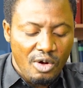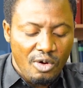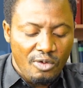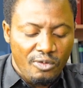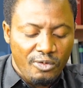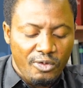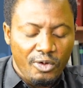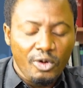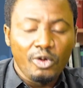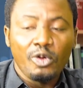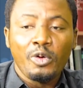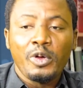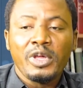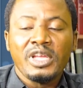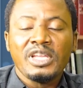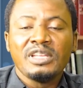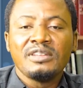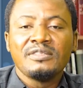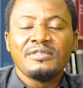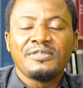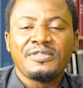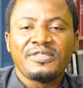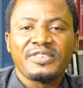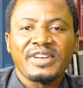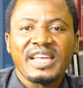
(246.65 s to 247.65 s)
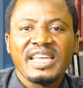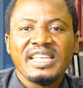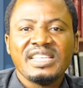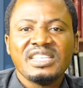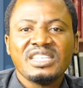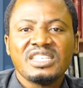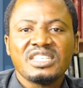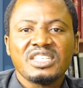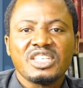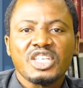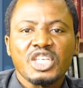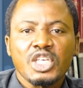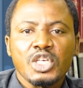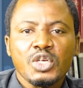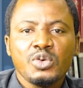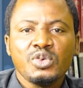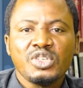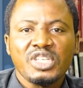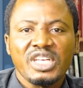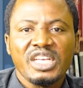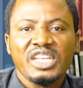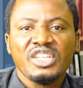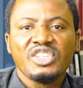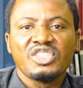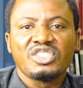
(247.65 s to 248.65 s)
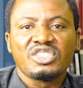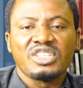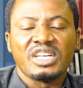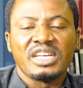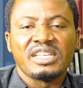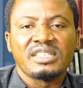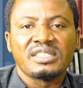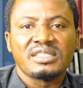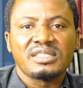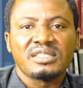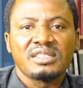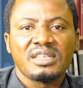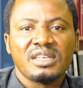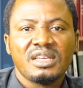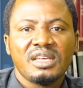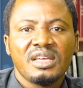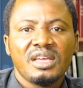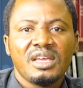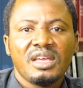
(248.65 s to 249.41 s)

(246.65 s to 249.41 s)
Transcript: following French huge interest